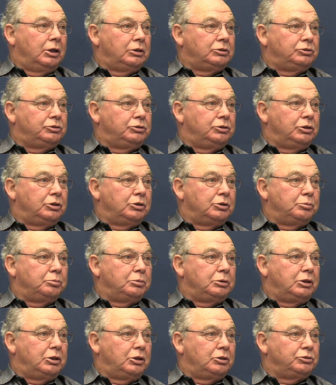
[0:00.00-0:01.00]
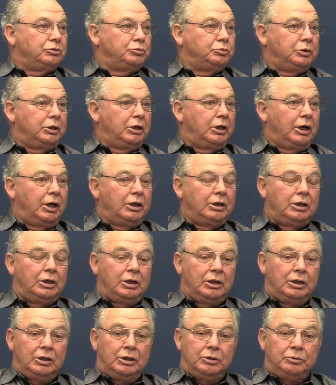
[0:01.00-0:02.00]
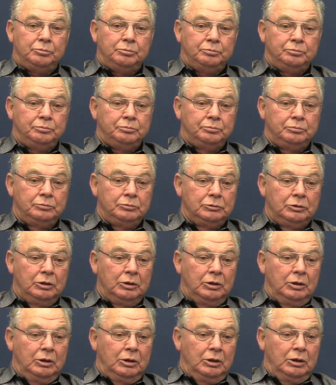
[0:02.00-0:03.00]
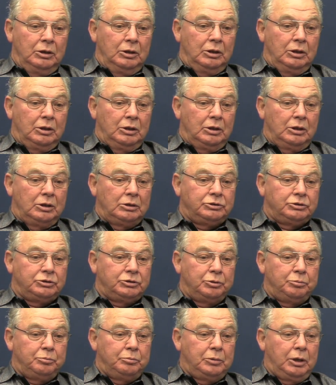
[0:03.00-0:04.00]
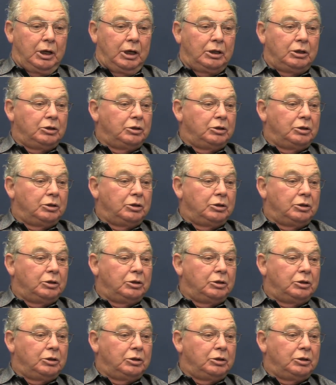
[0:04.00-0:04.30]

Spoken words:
year, because we had a cement